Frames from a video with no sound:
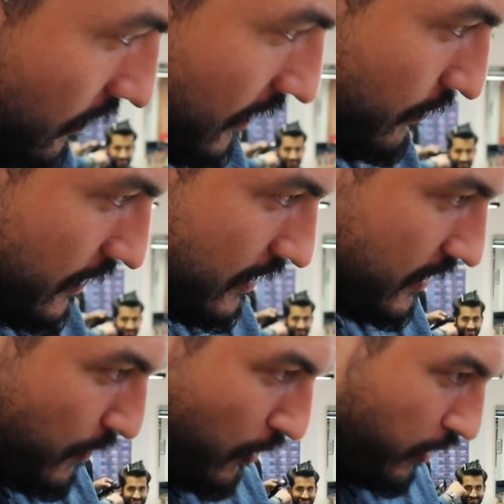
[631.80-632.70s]
you know, you
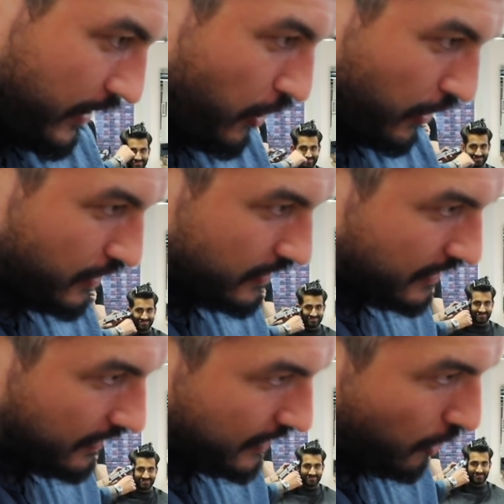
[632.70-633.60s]
do it all in college.
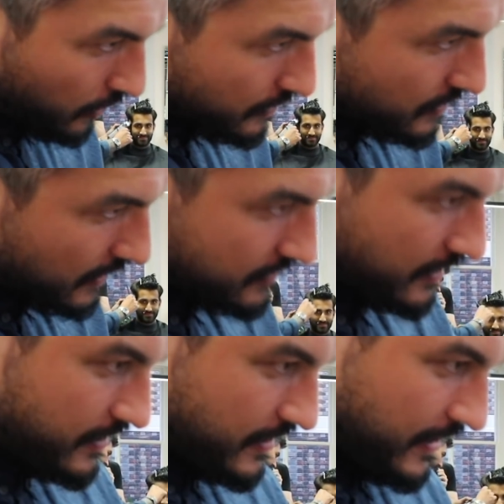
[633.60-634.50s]
And I was
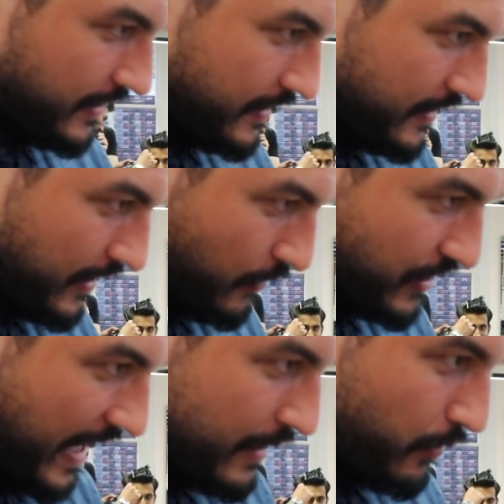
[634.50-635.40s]
like, you know,
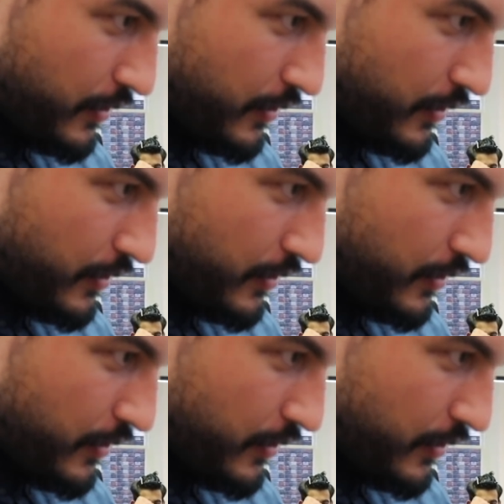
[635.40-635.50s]
to anyone